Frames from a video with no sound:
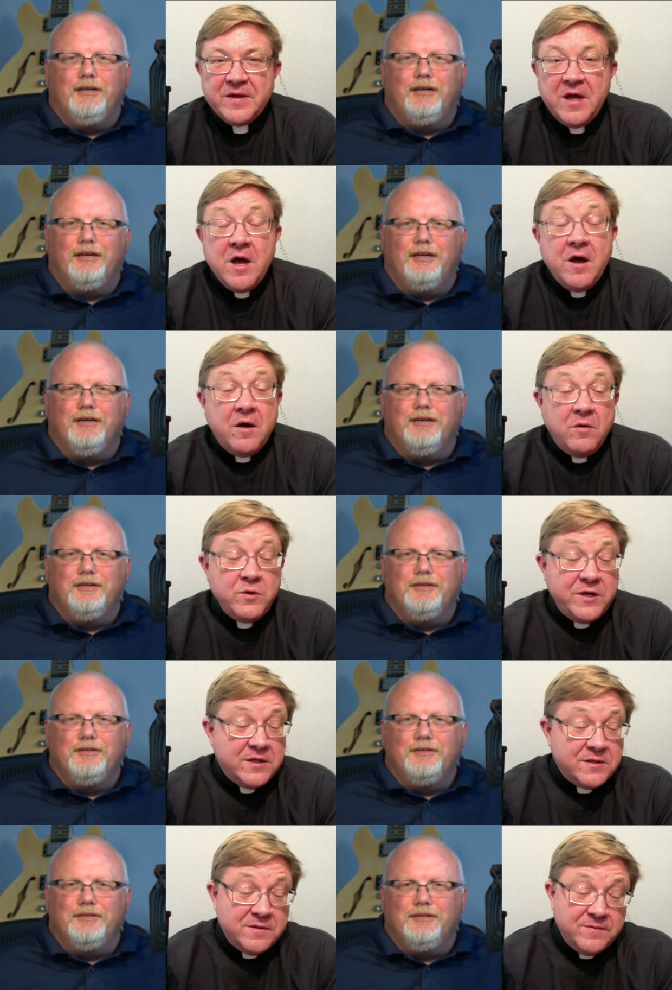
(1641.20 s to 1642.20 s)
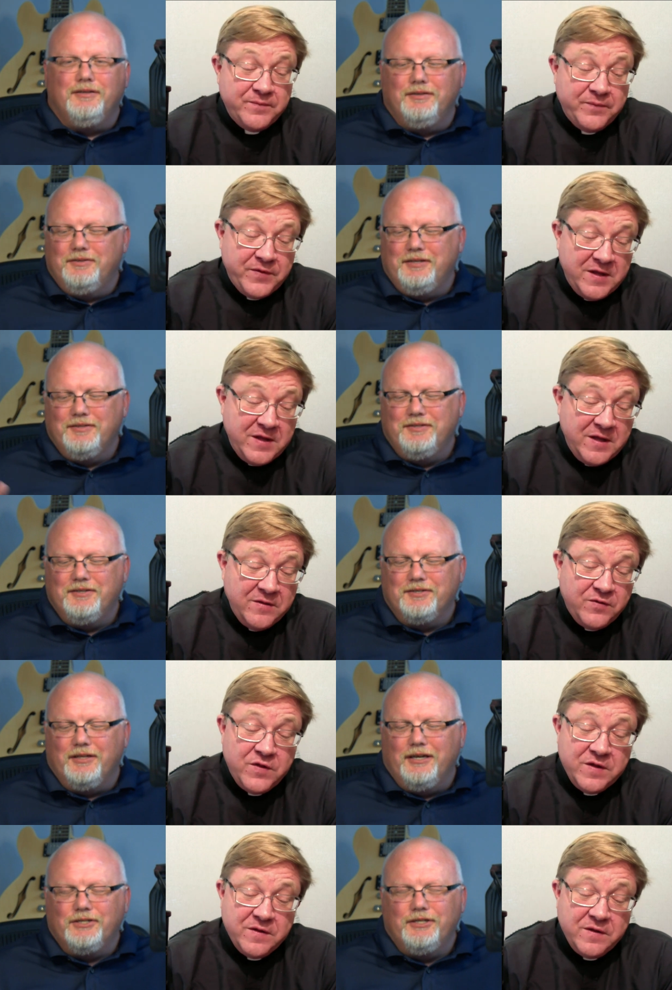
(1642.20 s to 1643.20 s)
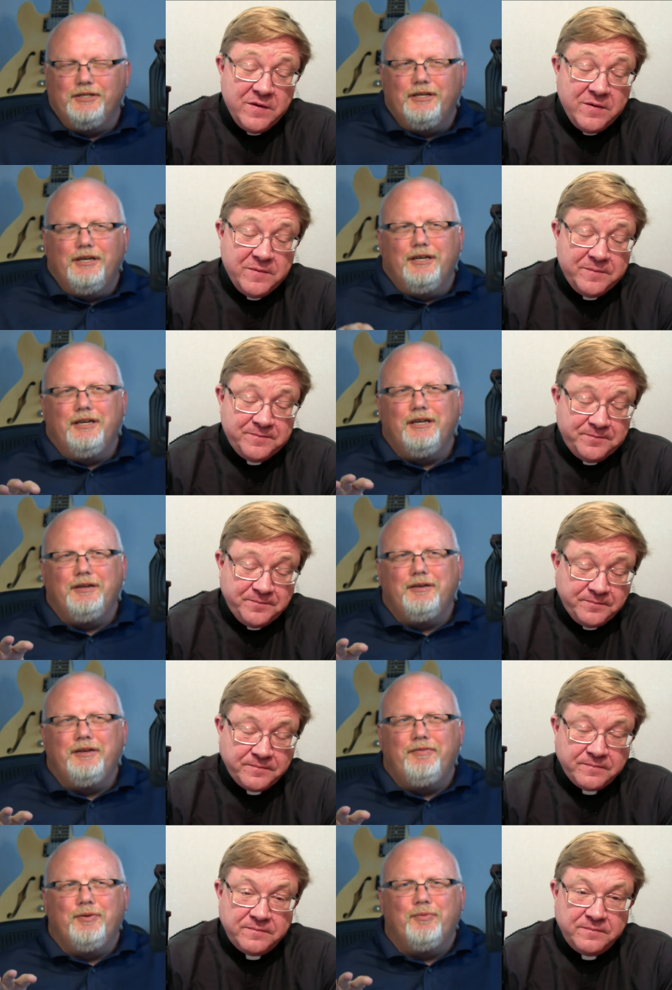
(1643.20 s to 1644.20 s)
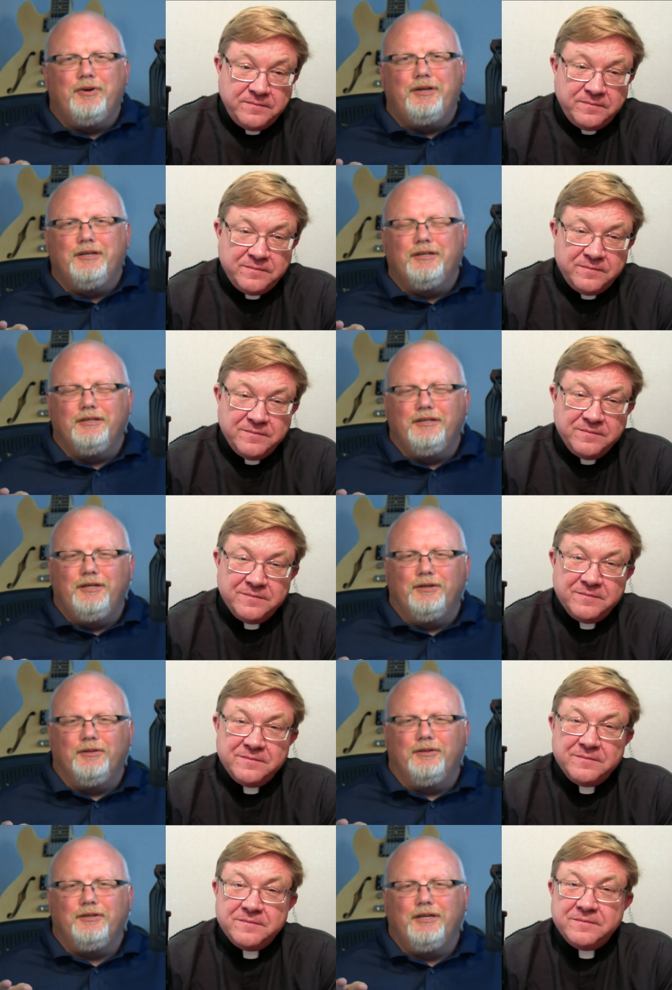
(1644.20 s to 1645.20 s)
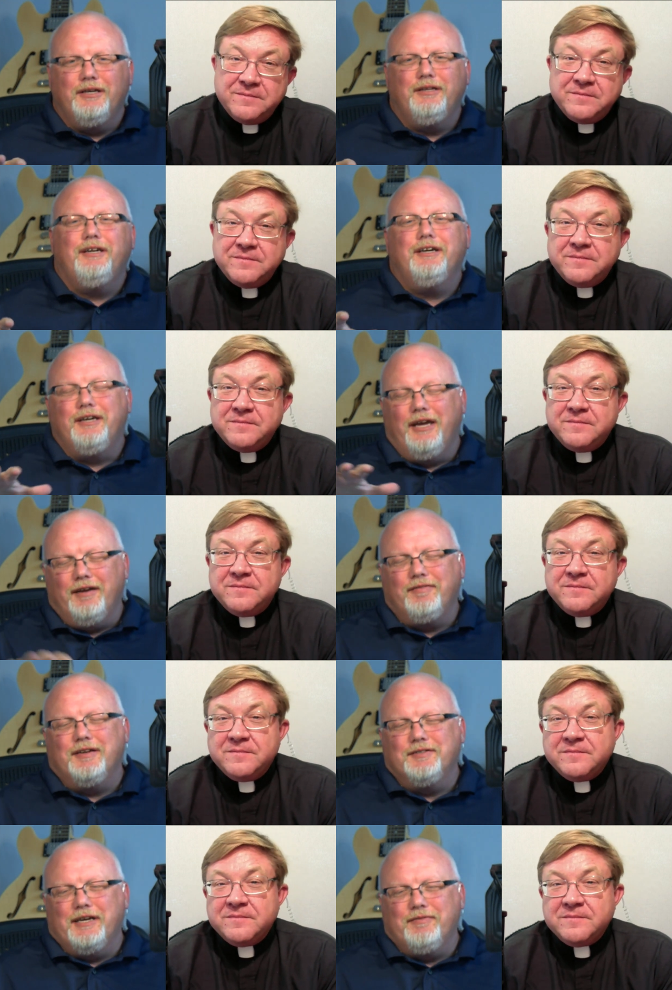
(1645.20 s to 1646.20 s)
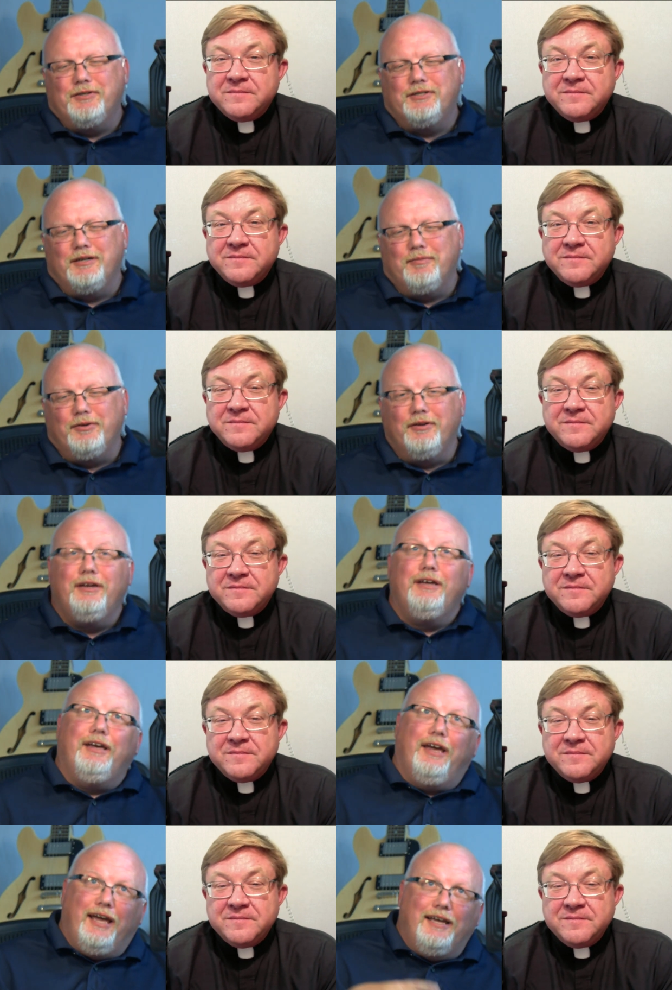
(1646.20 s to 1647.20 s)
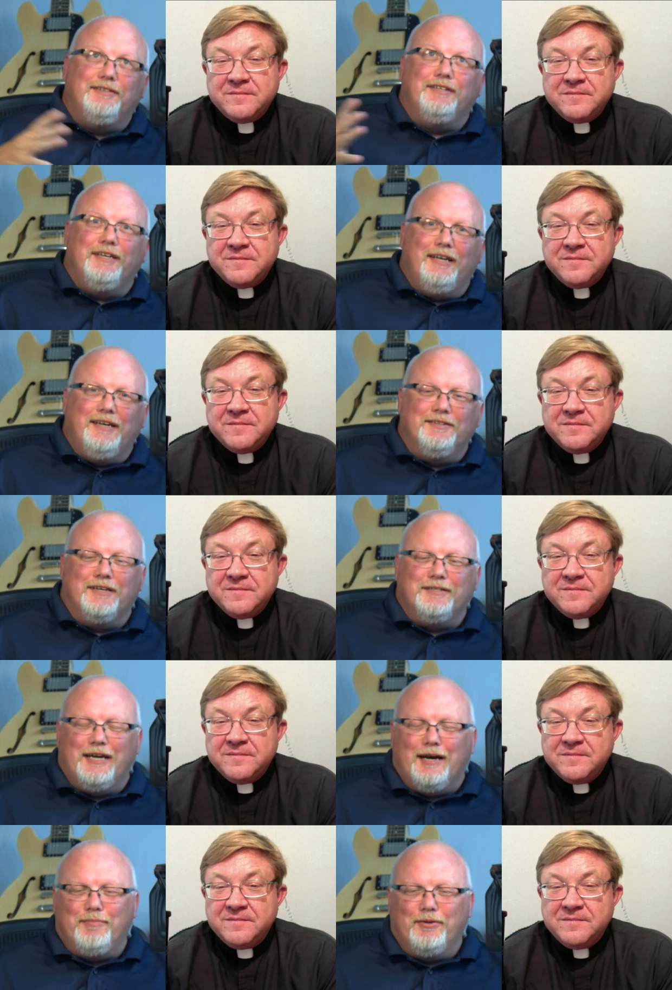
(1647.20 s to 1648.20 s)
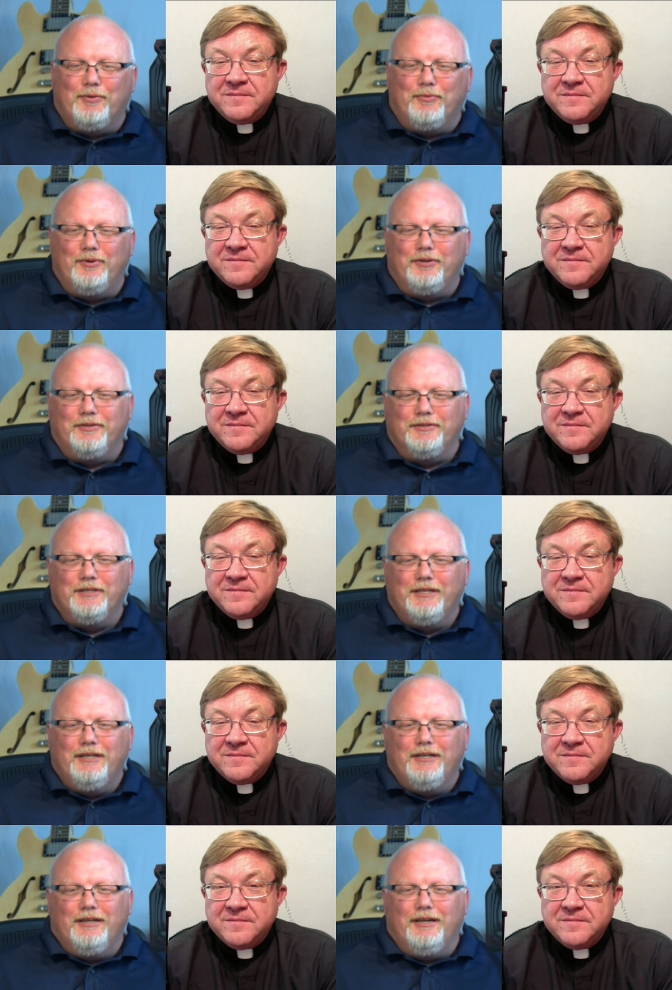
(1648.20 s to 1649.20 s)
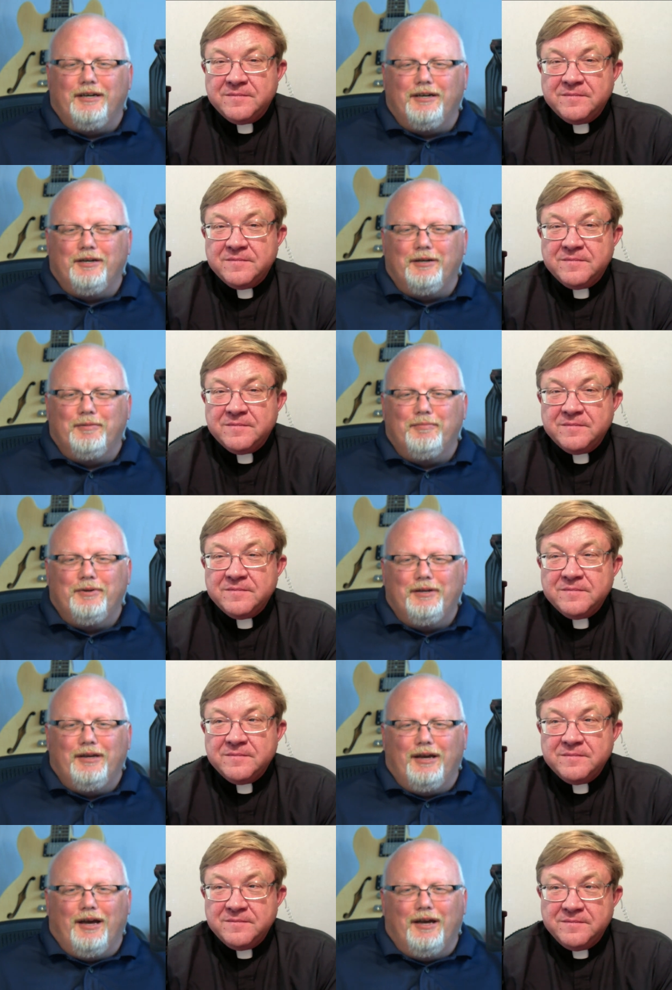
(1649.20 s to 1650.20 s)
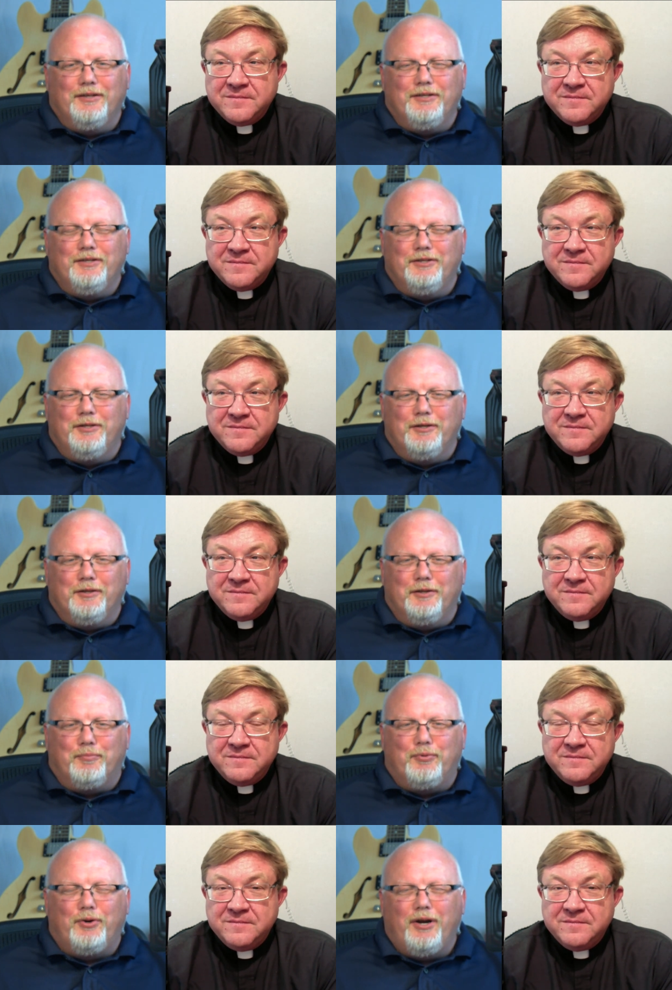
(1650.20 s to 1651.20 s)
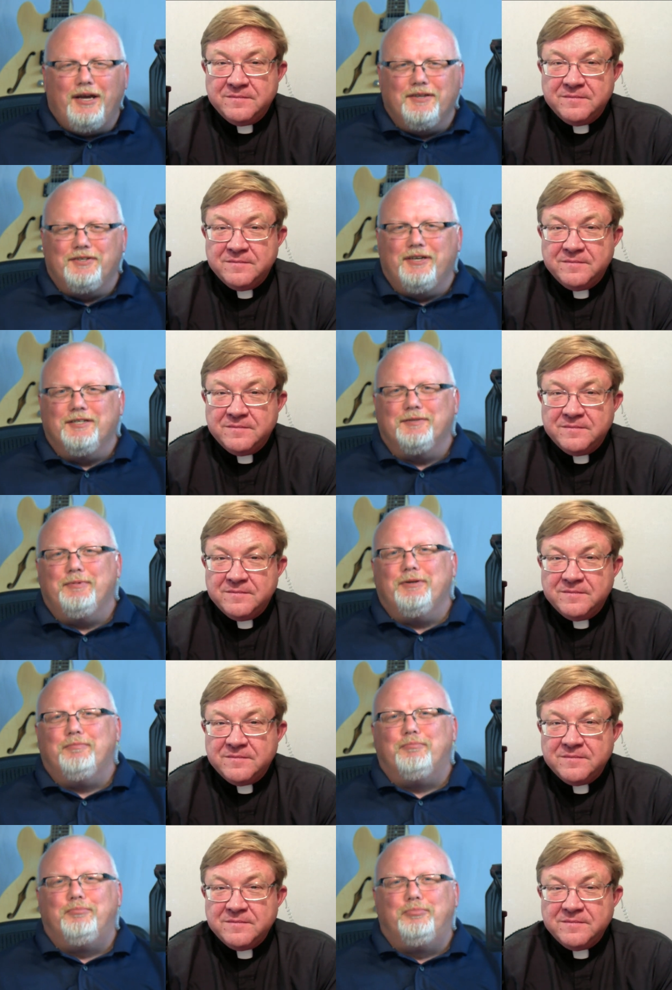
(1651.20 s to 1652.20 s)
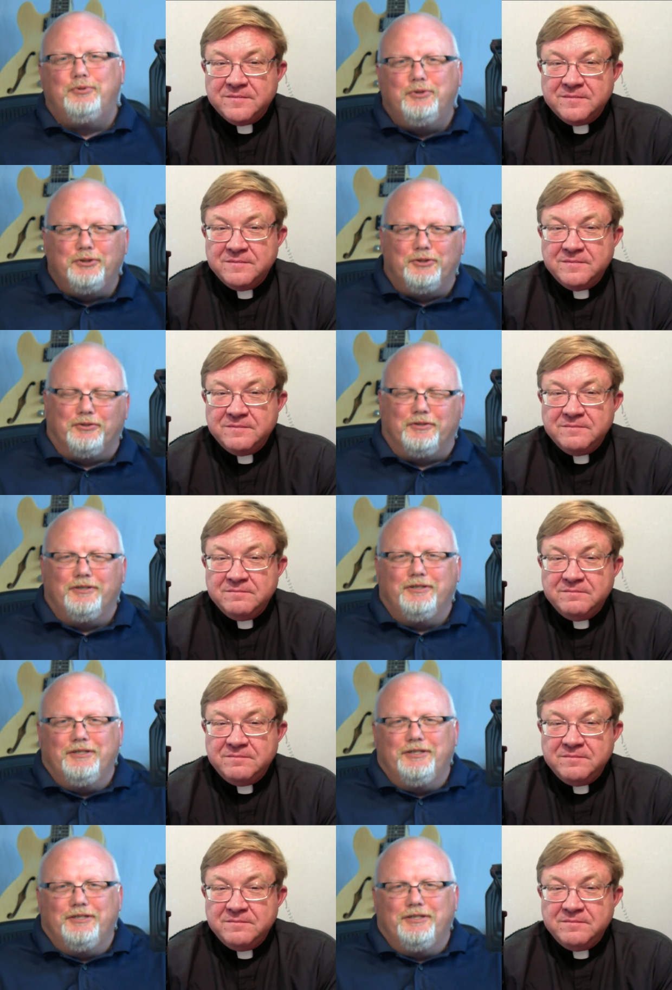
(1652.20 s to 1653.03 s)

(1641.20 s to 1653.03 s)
Speaker 1: Uh, oh, yeah. since his election. If you want to, you know, look at yeah, GAFCON's having trouble. ACNA is on top of the world. Um, the the press has been brutal